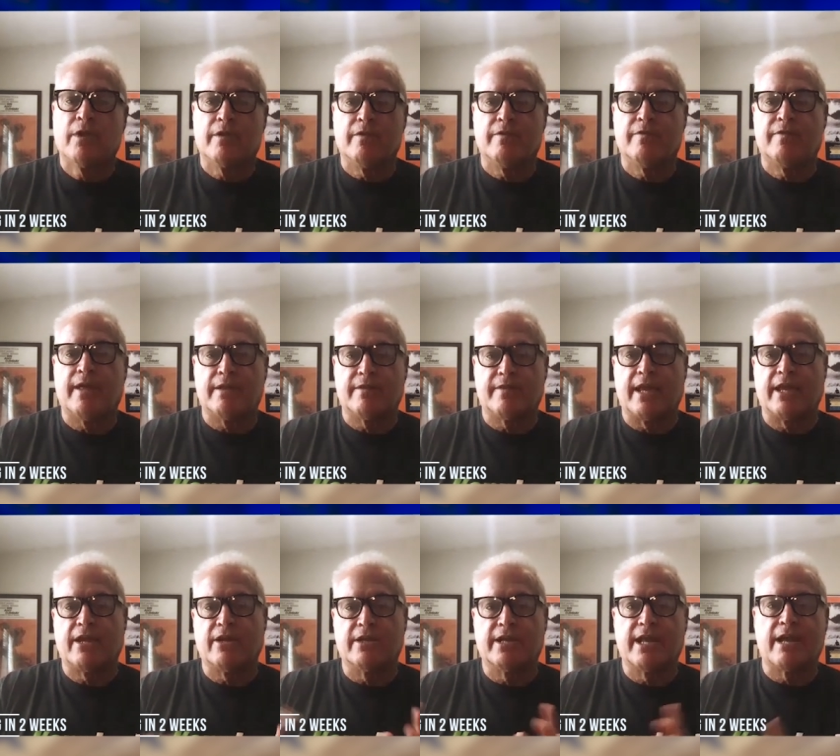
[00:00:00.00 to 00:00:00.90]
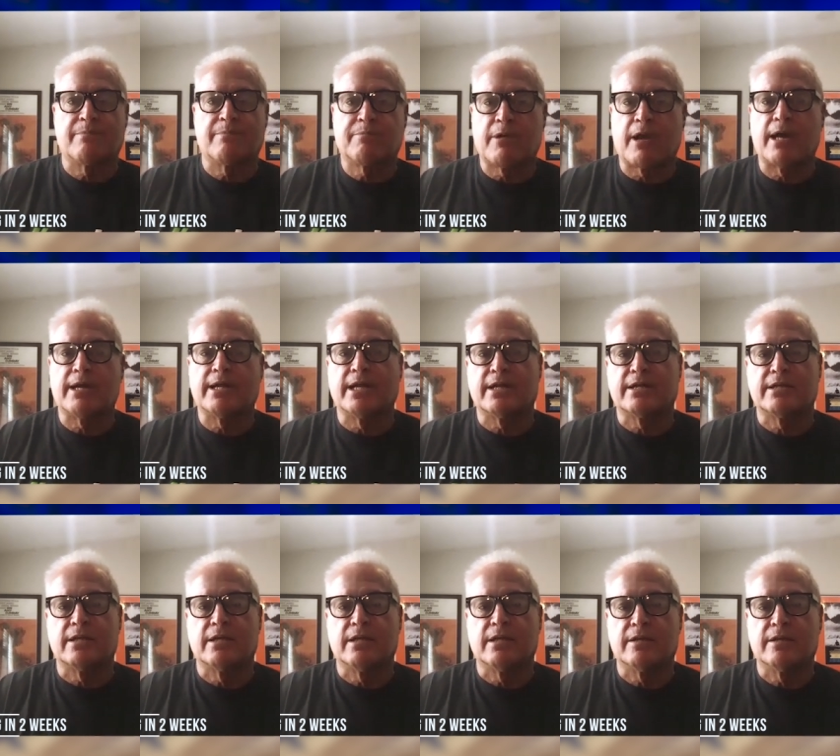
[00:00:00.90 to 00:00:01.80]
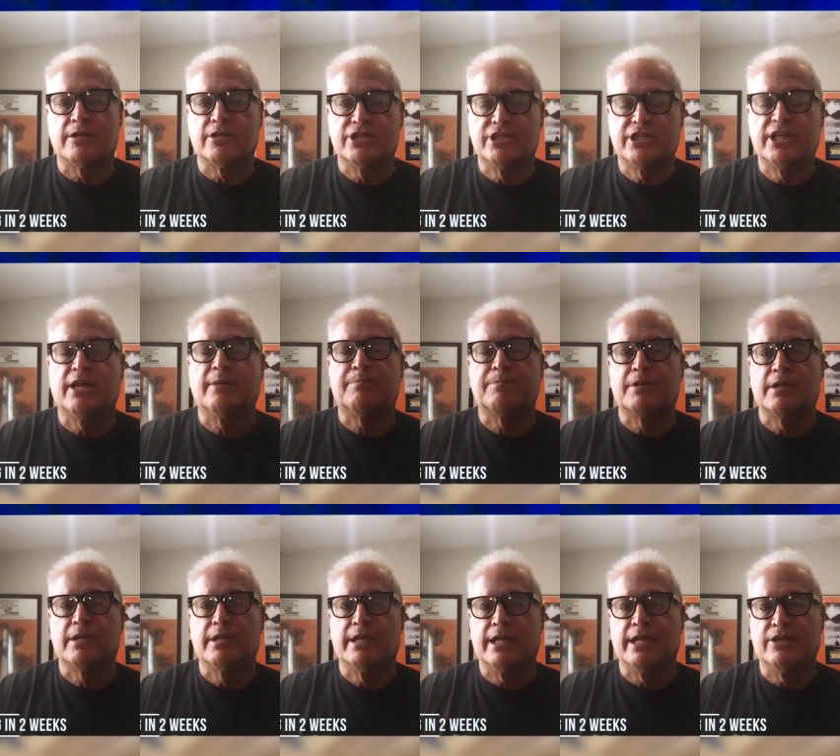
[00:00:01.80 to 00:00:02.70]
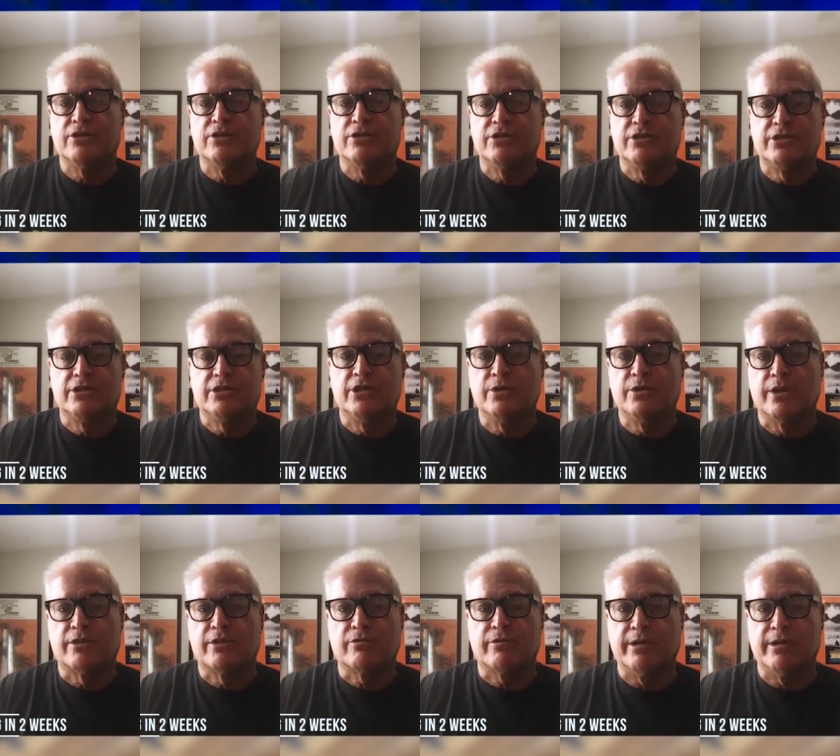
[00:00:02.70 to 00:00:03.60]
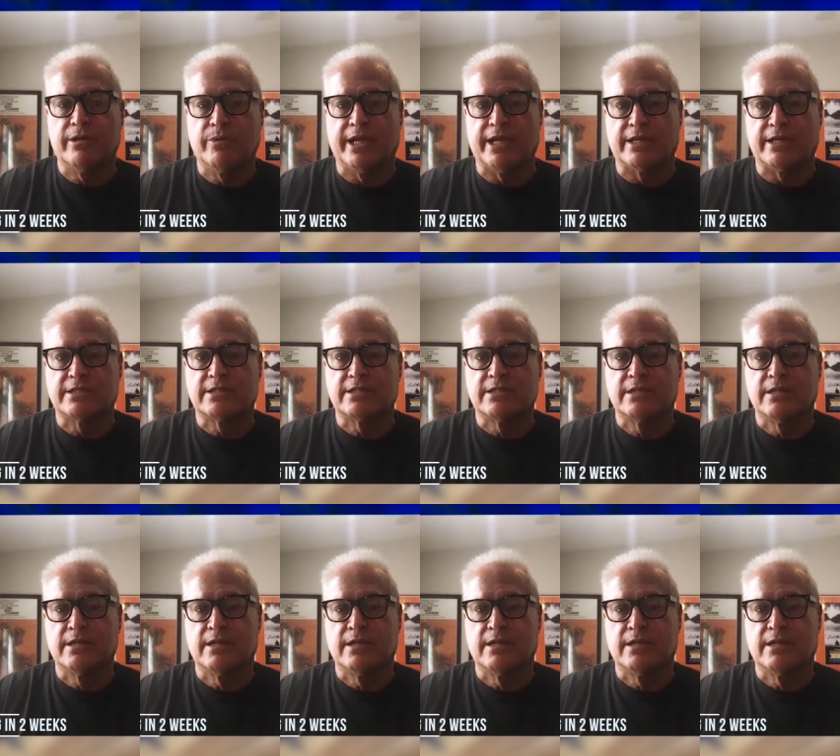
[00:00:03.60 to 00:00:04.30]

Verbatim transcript: that they could get product shipped in 2 to 3 weeks.